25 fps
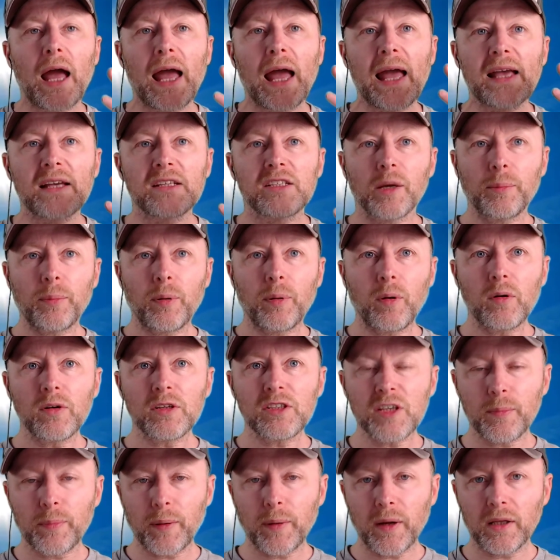It is a
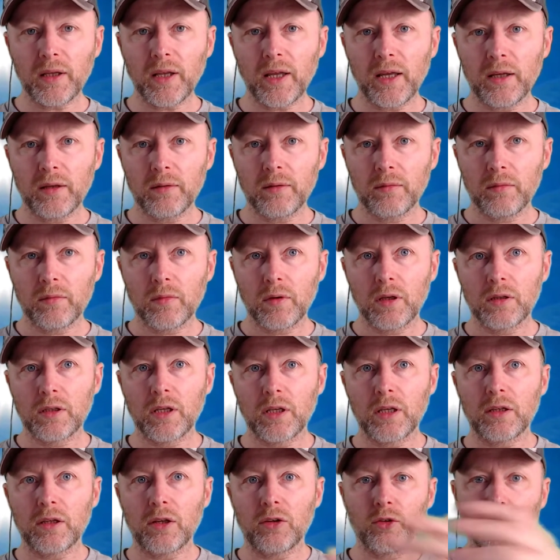possibility
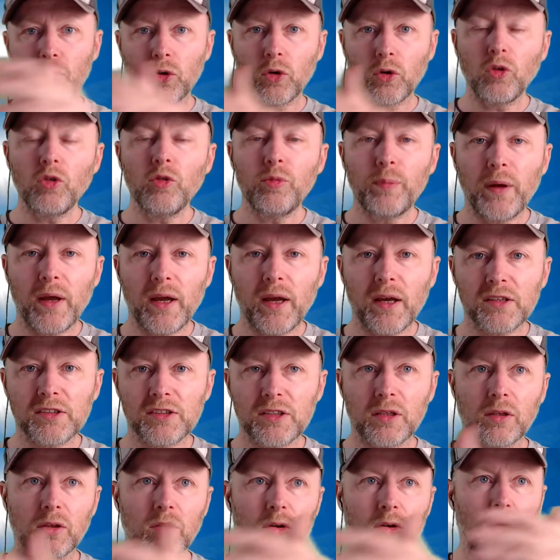that the troll
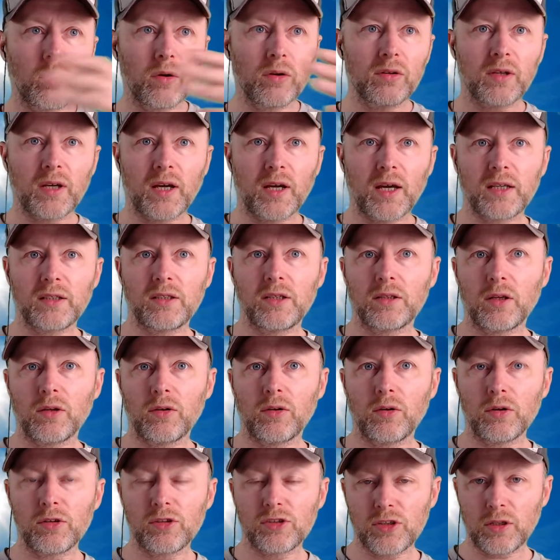person contacted
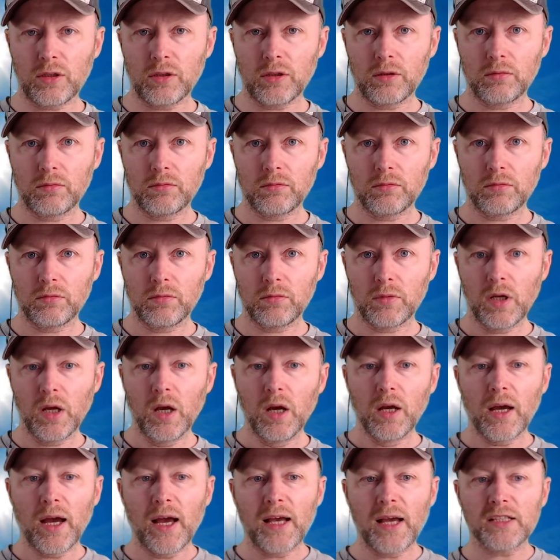Anusia.
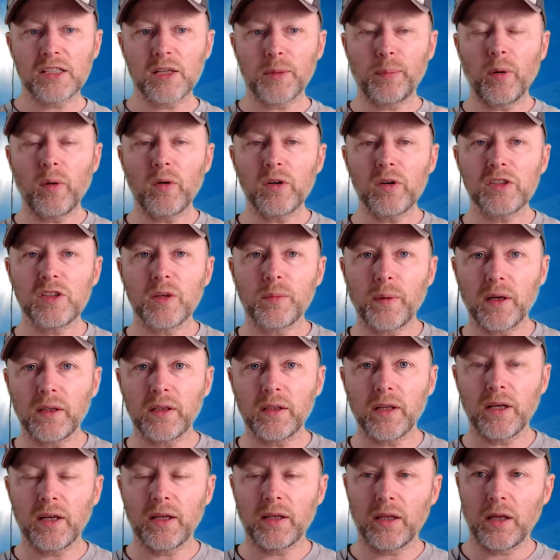It is a
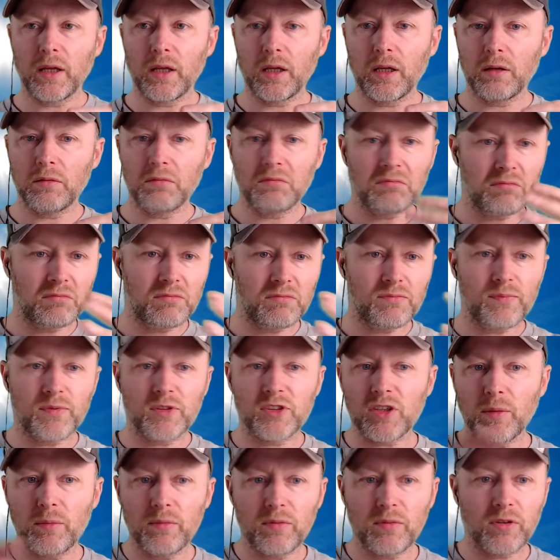possibility that
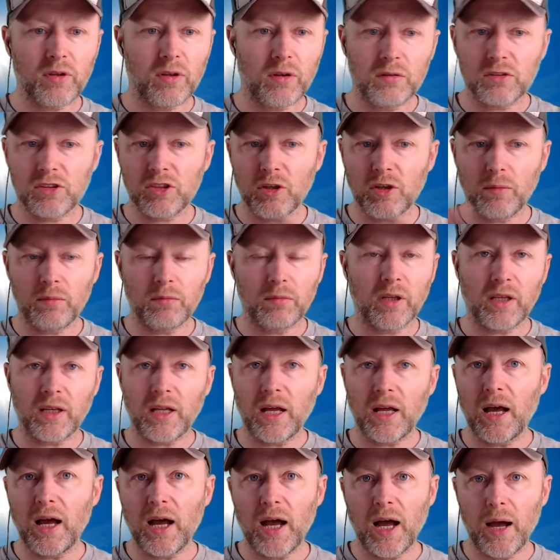some th something like
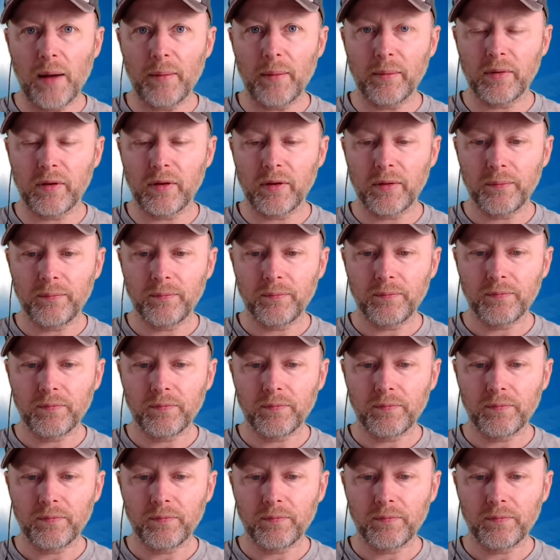that happened.